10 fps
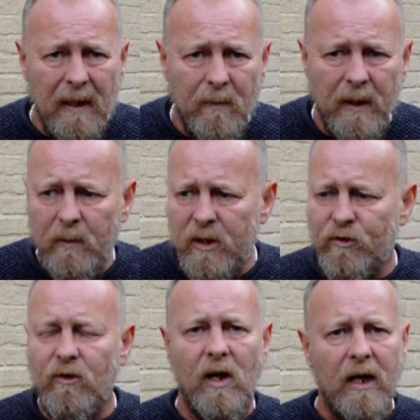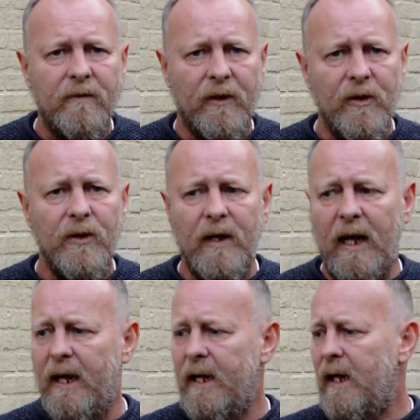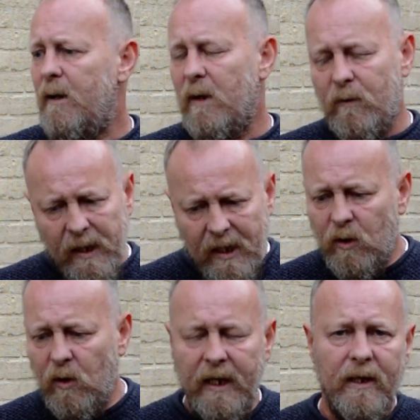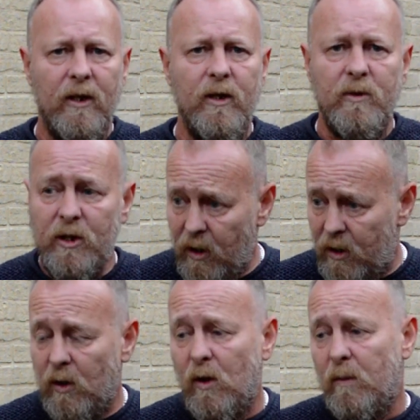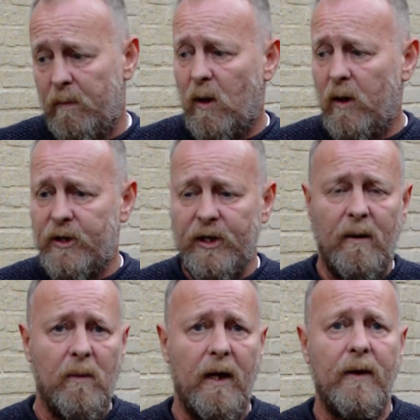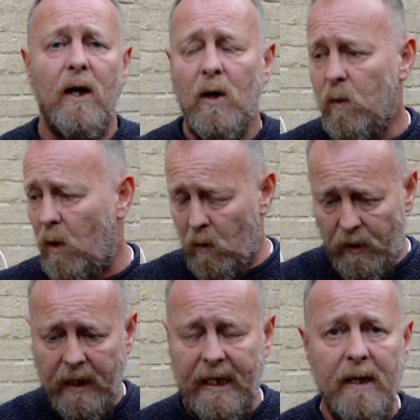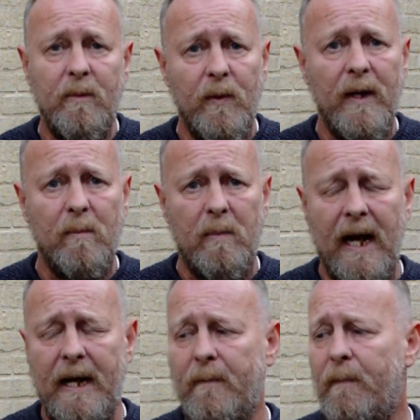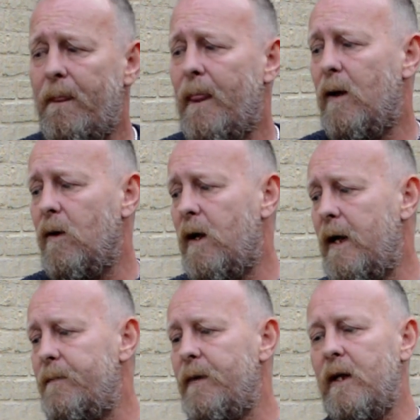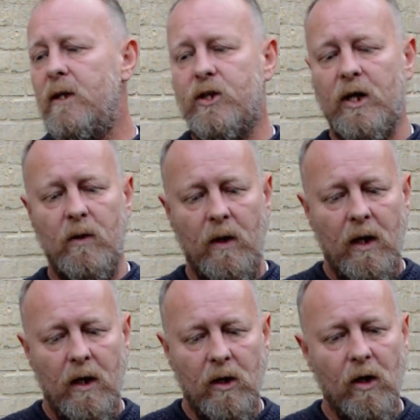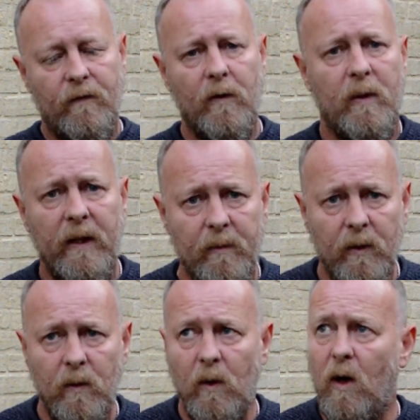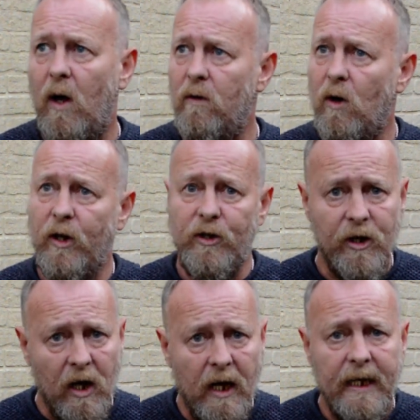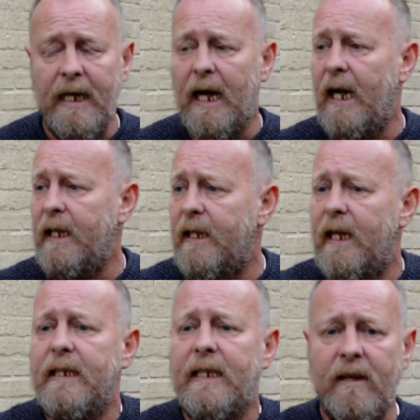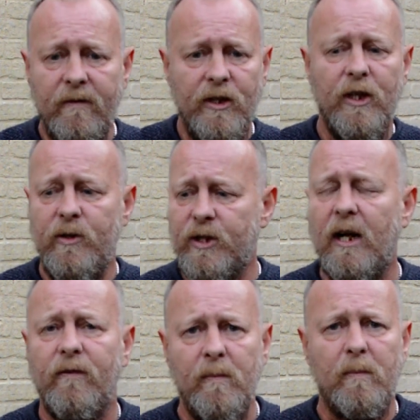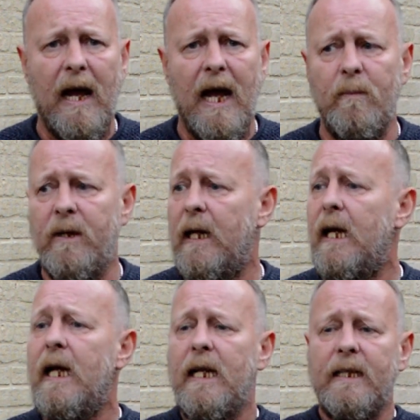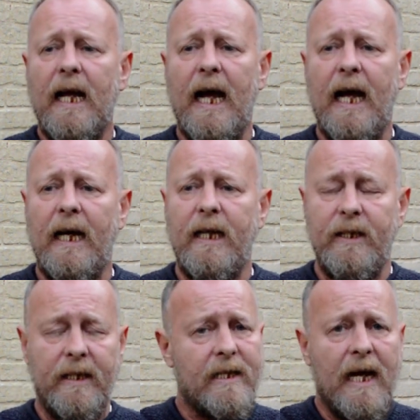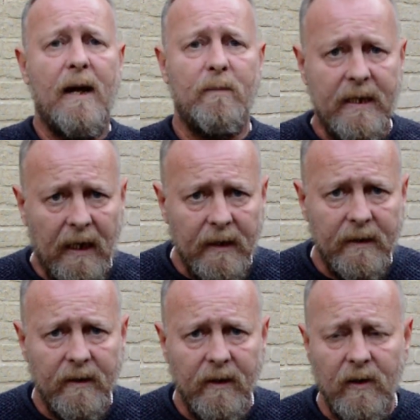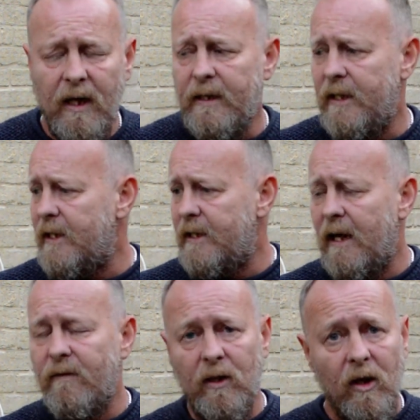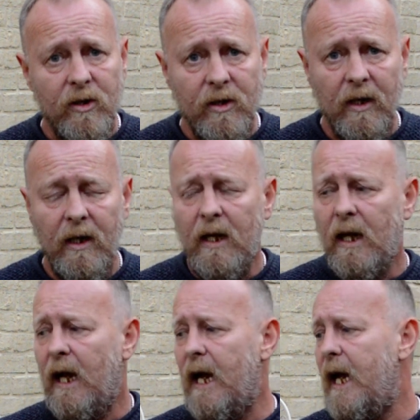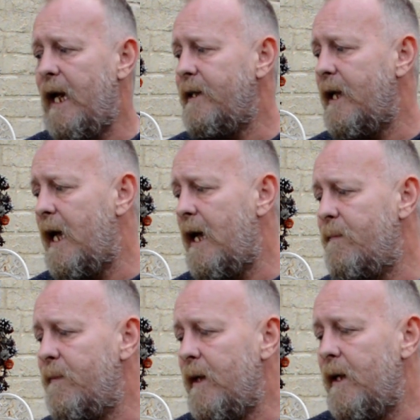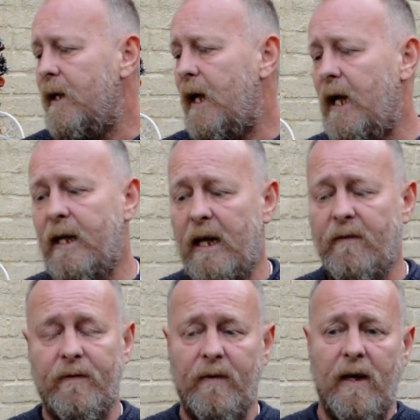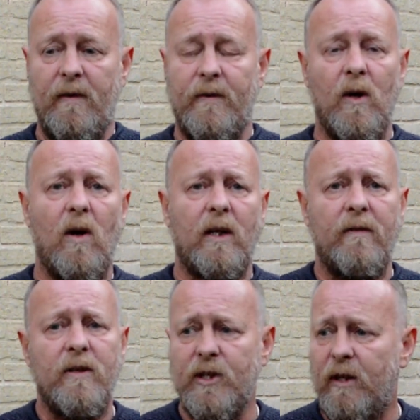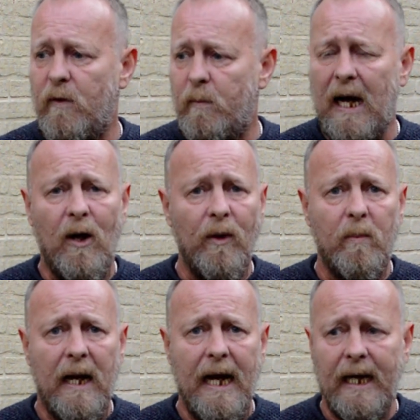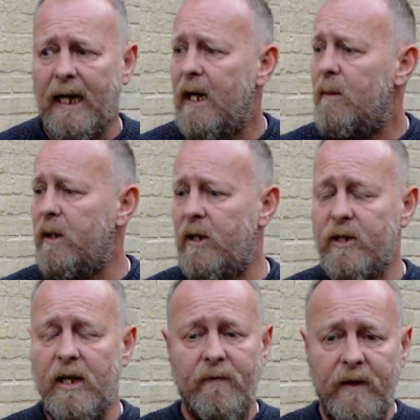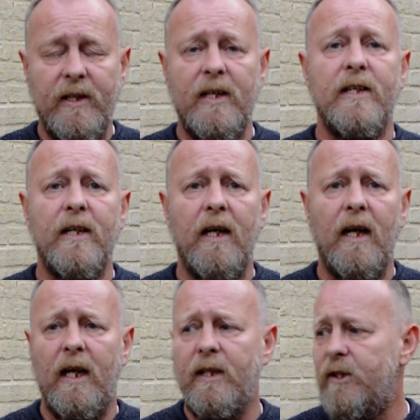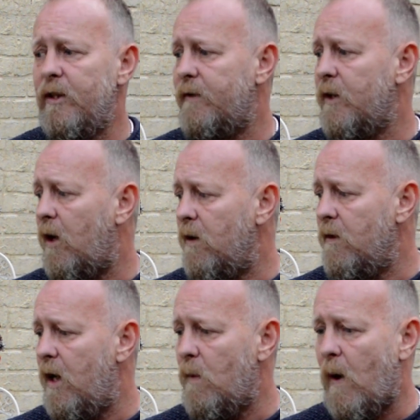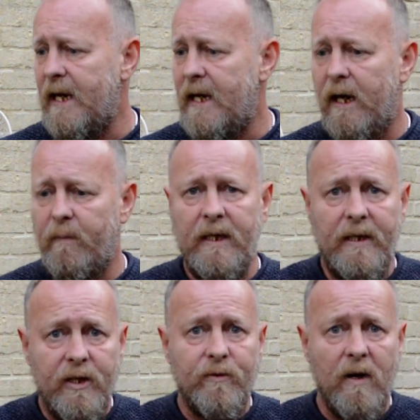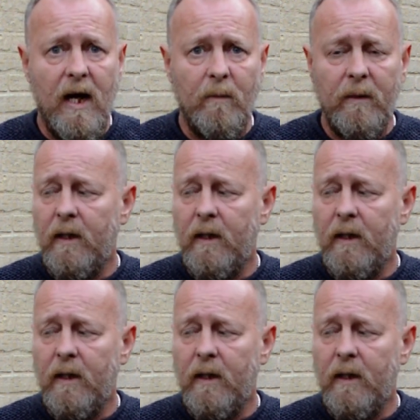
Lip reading: and we're strong enough to do that. But if we're caught in loops, you're caught by someone what want to keep you in a pen. All right. So look for people what are on a journey and giving you self-empowerment that this can be done. All right. This is never lost. And if not, give yourself a pat on the back. Because if this is it, and you've got to wake up in this realm,